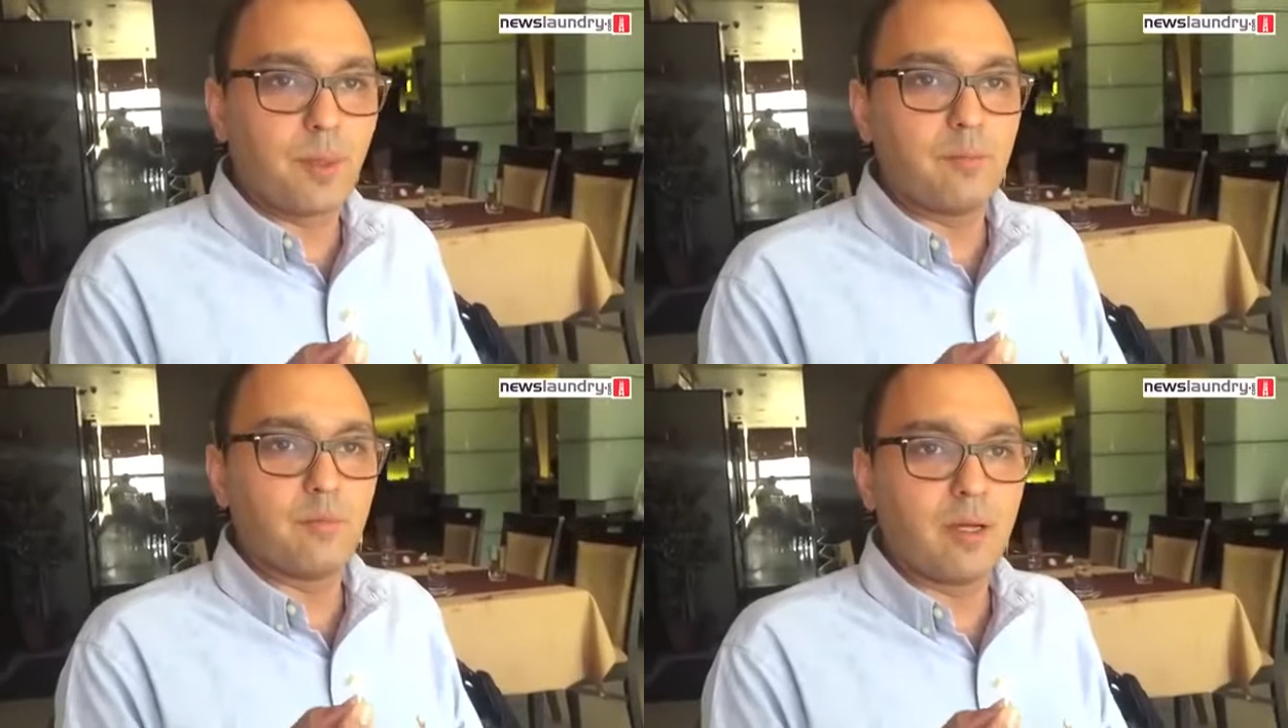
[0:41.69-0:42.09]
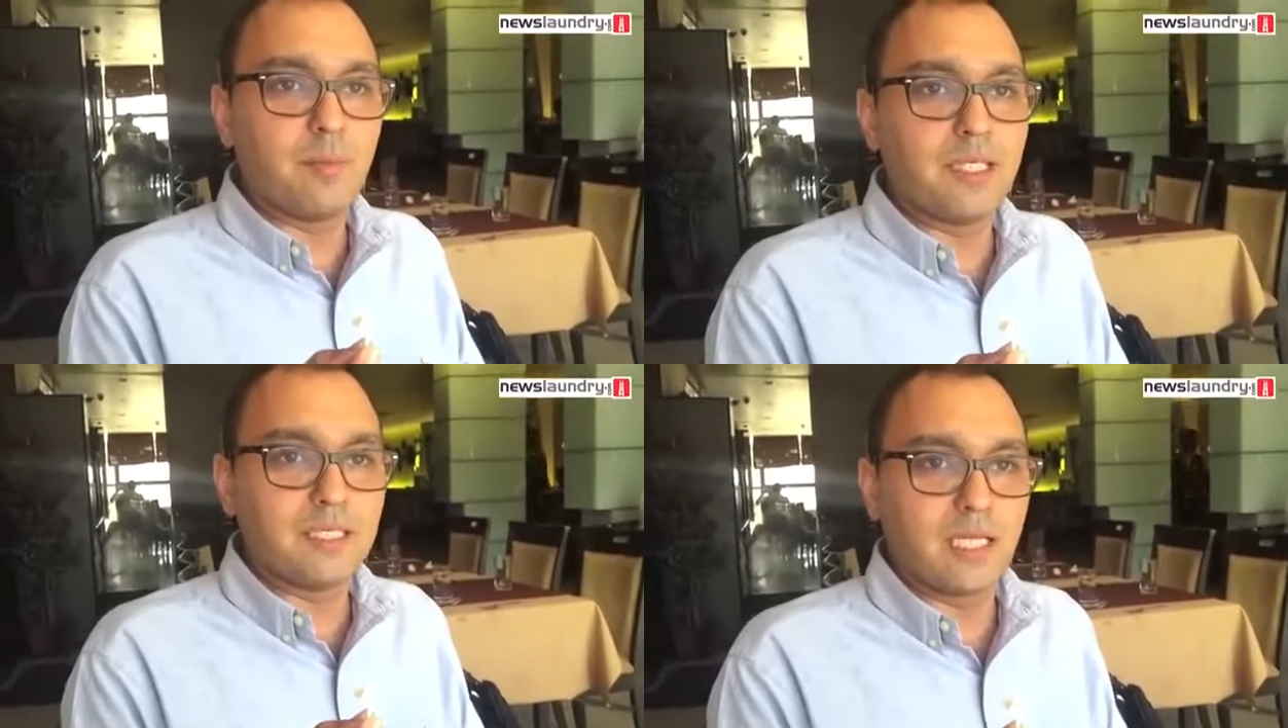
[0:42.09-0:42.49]
pipe
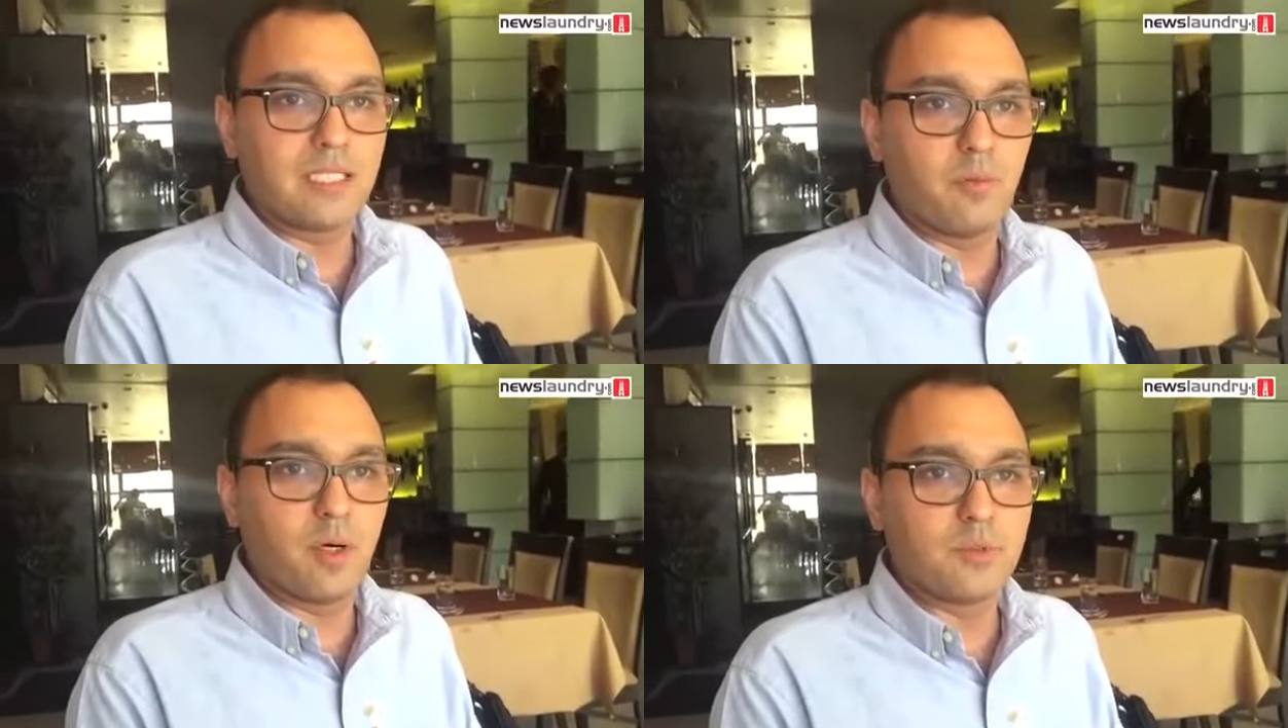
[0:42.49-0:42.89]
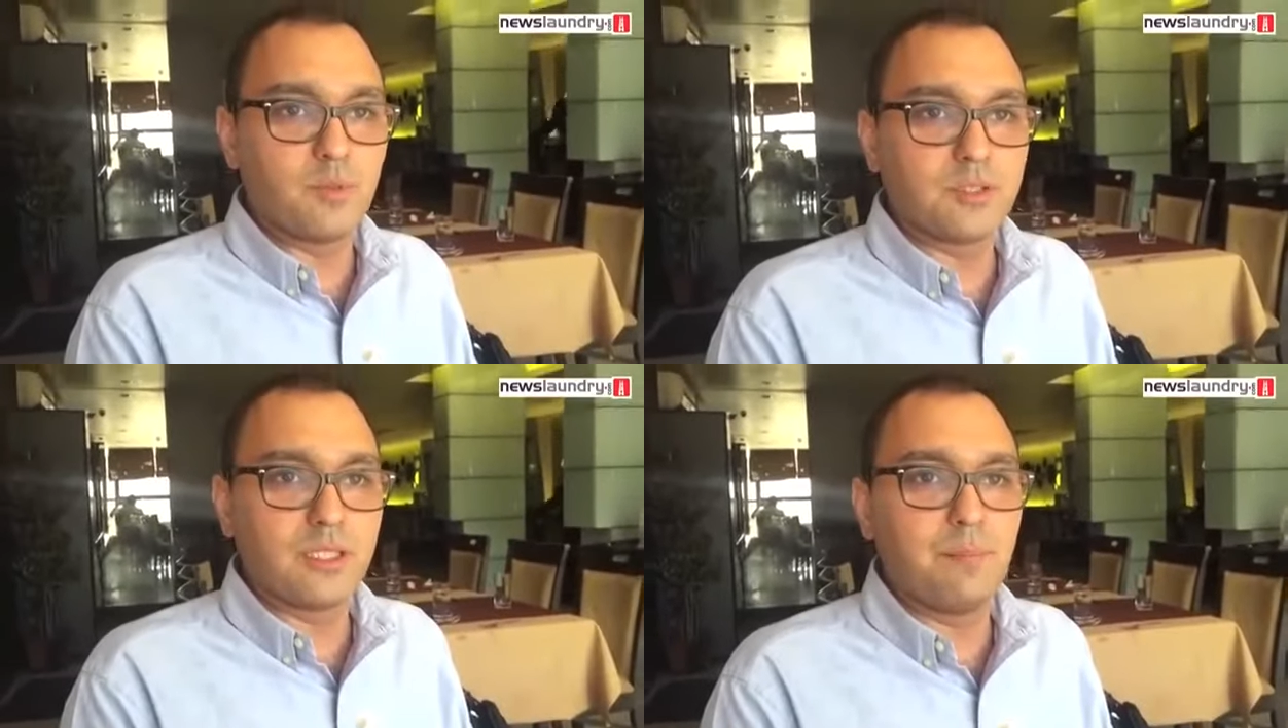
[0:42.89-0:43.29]
vibrates like the voice
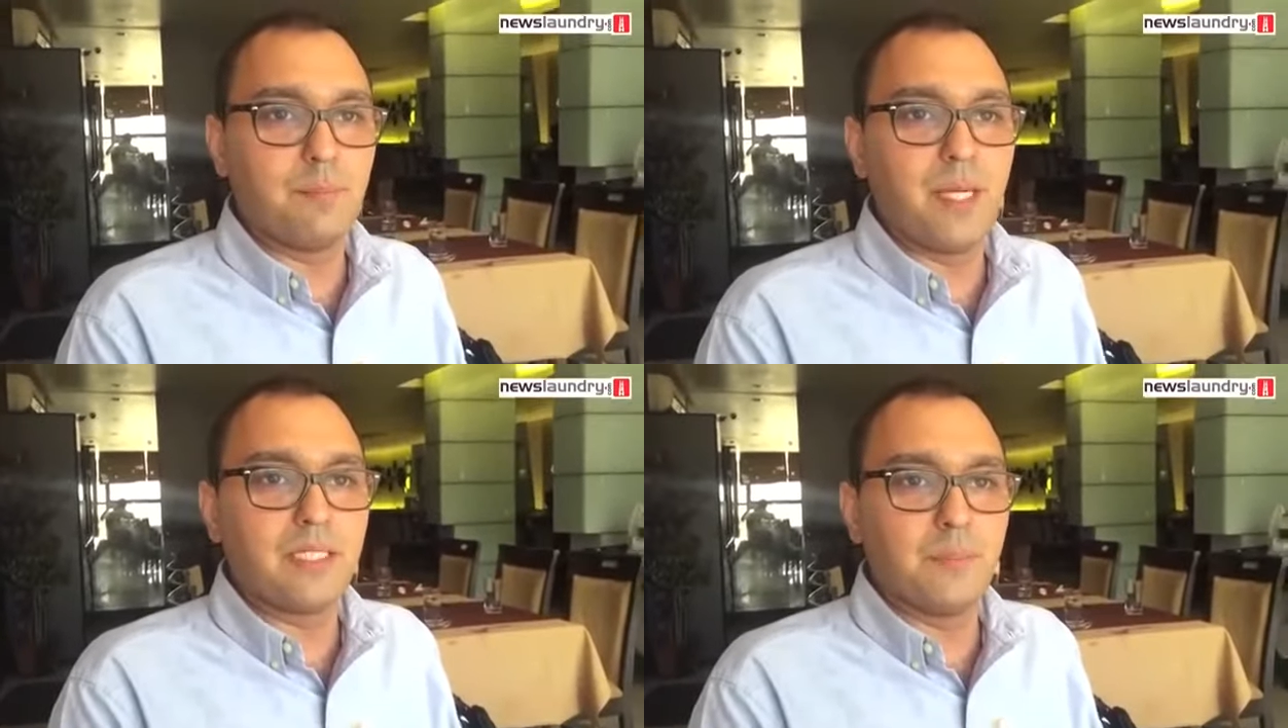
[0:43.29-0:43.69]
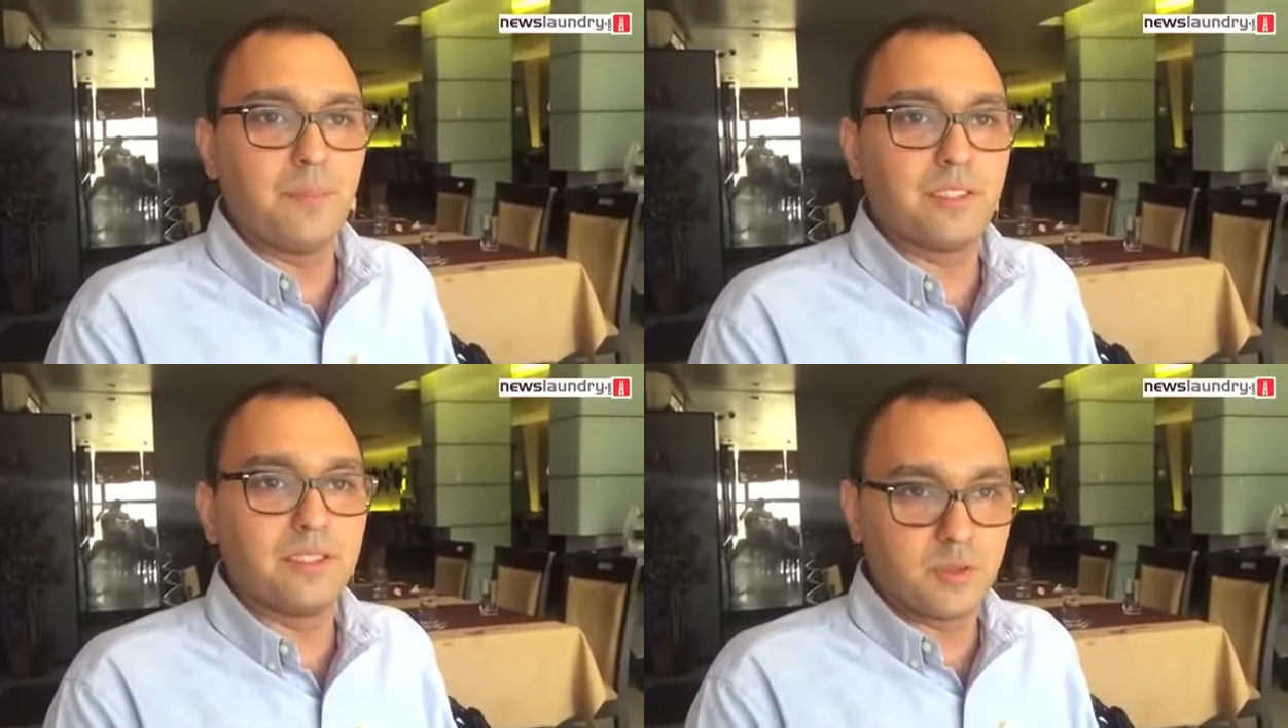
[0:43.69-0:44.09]
box and makes a
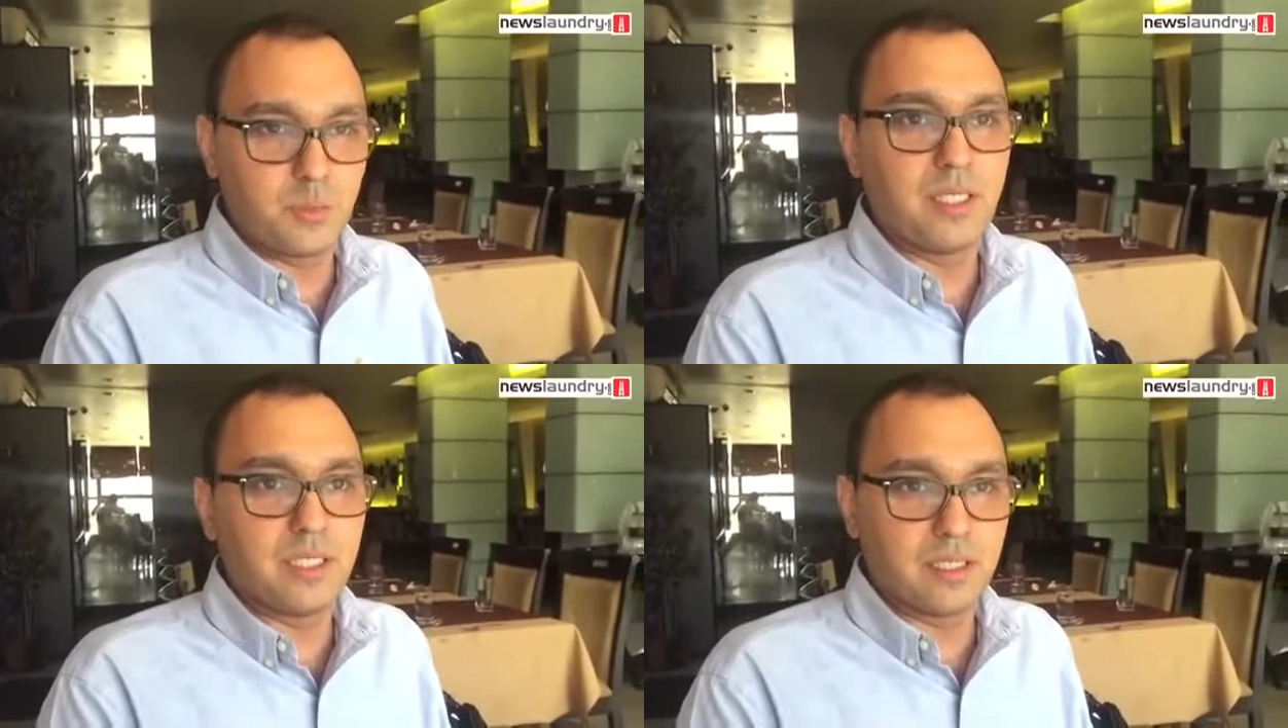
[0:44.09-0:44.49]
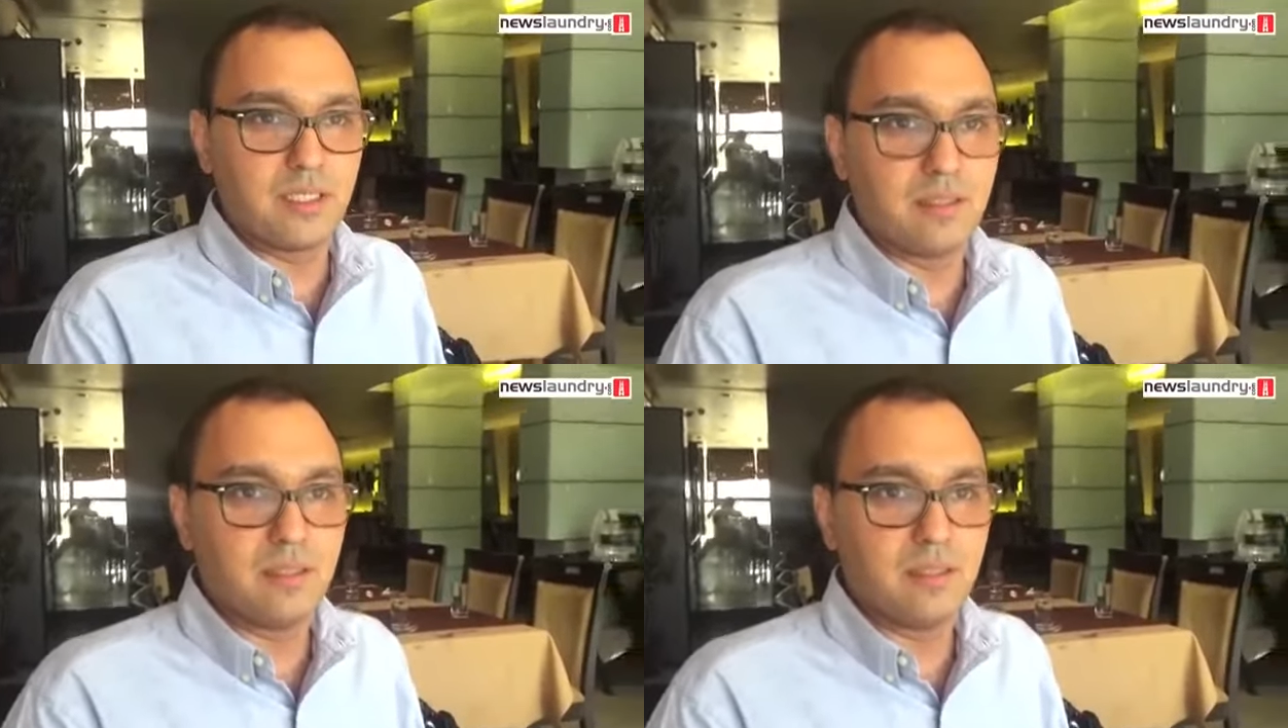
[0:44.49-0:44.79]
patient speak again.